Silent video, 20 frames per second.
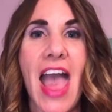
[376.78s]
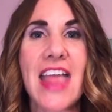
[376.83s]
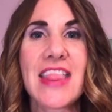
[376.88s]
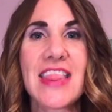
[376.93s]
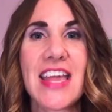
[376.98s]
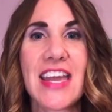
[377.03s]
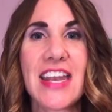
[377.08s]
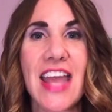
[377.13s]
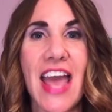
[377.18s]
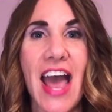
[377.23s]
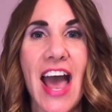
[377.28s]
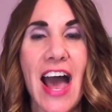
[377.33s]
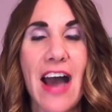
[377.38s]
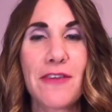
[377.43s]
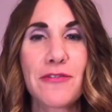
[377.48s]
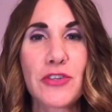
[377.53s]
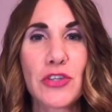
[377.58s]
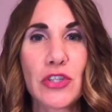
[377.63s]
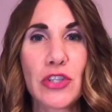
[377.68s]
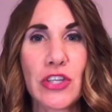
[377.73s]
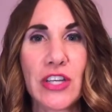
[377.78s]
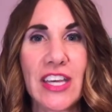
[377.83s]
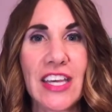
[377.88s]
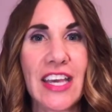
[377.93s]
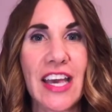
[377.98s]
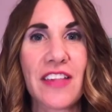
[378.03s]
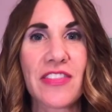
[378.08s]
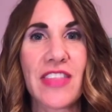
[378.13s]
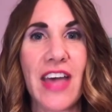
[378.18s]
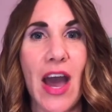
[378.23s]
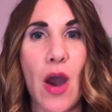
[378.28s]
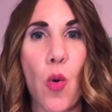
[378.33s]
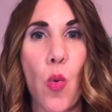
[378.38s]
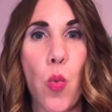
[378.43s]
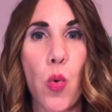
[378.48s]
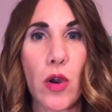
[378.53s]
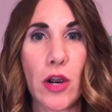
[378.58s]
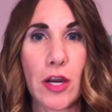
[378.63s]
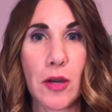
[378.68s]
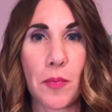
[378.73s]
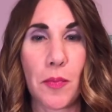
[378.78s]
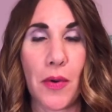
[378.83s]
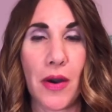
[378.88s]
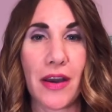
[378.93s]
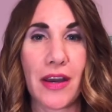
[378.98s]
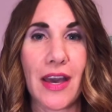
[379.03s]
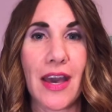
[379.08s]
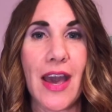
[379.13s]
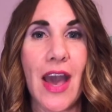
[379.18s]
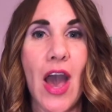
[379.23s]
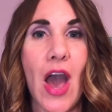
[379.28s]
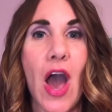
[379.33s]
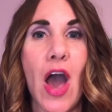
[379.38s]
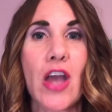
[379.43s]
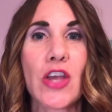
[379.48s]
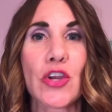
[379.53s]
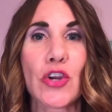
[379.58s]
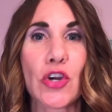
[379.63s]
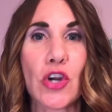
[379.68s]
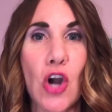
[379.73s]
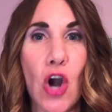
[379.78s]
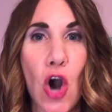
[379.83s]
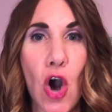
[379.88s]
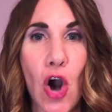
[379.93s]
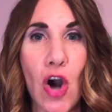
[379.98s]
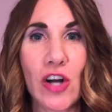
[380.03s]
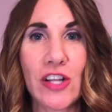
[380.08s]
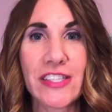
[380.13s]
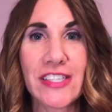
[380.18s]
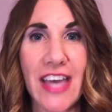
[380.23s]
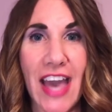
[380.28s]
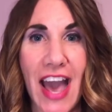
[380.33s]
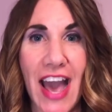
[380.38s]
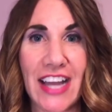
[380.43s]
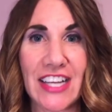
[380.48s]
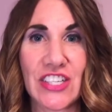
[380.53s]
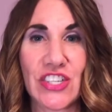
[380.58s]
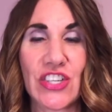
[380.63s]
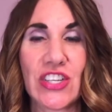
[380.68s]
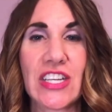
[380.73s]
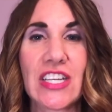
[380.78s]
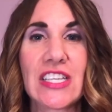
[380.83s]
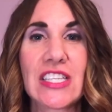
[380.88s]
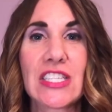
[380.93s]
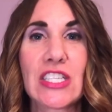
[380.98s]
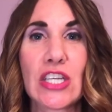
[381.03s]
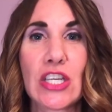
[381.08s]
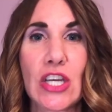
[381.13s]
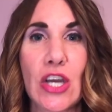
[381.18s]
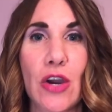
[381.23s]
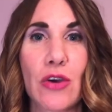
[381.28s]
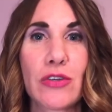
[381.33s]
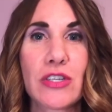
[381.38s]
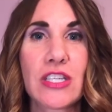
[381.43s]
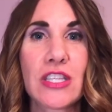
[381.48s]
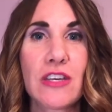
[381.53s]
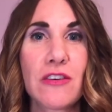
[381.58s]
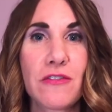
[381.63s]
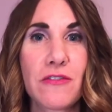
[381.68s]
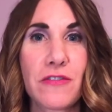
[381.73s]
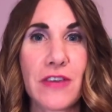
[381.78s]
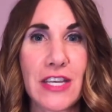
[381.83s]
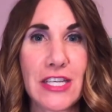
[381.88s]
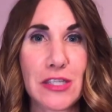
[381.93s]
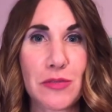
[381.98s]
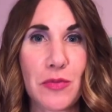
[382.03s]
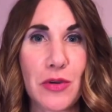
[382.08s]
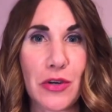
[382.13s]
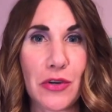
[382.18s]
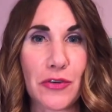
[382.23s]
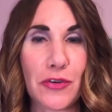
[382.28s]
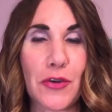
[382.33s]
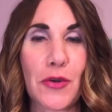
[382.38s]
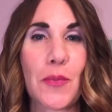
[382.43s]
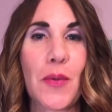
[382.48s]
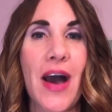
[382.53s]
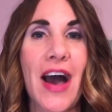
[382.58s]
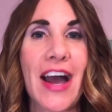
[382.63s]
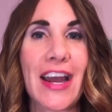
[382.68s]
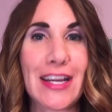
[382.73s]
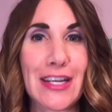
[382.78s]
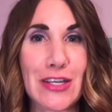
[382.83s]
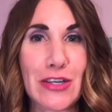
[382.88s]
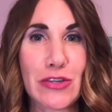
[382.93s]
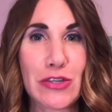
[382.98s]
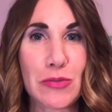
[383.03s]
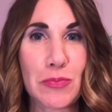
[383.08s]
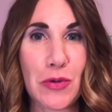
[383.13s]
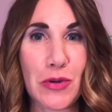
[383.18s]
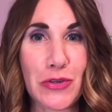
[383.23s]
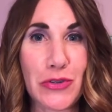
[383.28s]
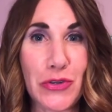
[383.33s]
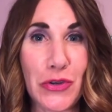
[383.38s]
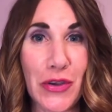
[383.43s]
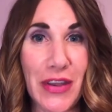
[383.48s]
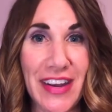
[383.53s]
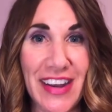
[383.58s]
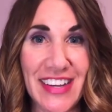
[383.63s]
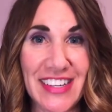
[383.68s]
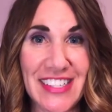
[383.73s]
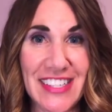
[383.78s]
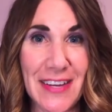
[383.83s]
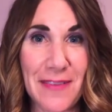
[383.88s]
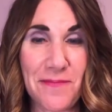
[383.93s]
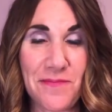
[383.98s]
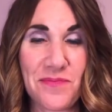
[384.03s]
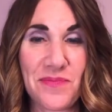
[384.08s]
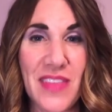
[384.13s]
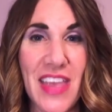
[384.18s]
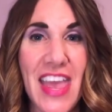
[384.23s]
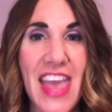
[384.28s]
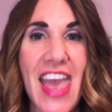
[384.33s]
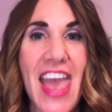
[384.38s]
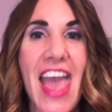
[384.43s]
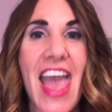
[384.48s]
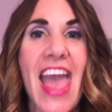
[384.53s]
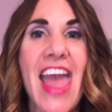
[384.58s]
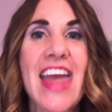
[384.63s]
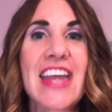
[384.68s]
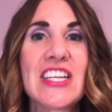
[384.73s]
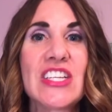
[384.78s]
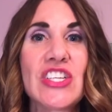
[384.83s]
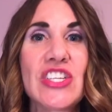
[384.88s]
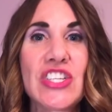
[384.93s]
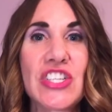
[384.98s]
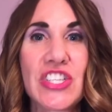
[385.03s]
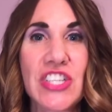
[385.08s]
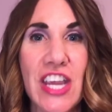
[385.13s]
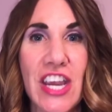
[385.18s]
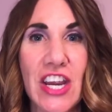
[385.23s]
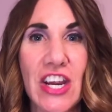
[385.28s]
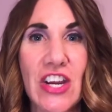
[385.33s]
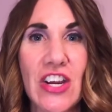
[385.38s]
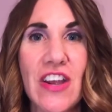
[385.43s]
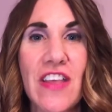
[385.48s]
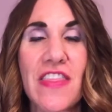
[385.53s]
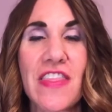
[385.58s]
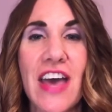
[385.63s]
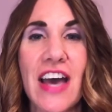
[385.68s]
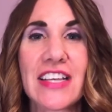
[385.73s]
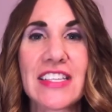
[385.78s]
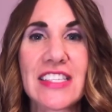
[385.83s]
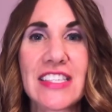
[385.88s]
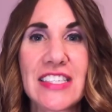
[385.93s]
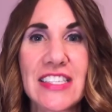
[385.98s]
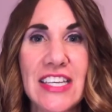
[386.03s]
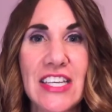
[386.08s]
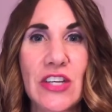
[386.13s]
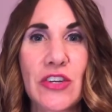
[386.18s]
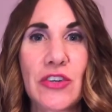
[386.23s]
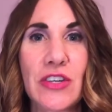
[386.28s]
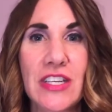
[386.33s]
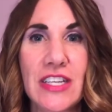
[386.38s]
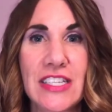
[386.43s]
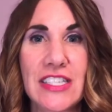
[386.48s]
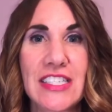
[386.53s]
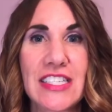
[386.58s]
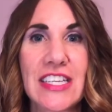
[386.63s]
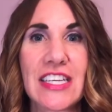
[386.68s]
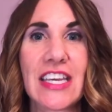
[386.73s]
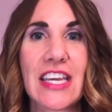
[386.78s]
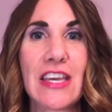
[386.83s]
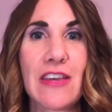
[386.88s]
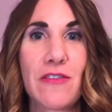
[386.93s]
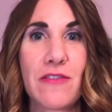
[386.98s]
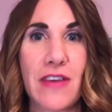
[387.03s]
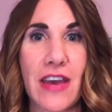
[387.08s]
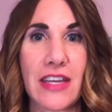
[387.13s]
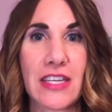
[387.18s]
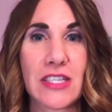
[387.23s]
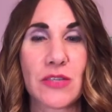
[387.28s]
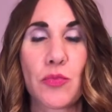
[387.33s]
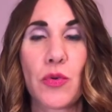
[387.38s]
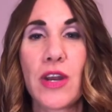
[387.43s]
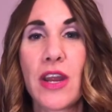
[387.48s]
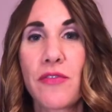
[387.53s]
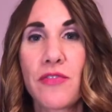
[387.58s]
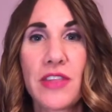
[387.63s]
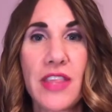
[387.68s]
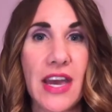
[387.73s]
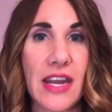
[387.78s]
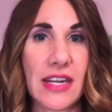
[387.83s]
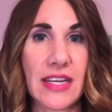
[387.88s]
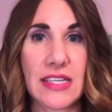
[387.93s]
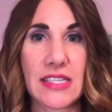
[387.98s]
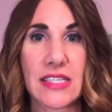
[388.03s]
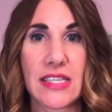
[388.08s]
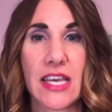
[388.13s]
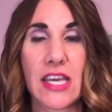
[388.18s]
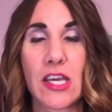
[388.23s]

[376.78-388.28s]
And then after looking at that workbook, your call to action is to go to the Facebook group Heighten Your Spiritual Connection and share that synchronistic event, whatever that is.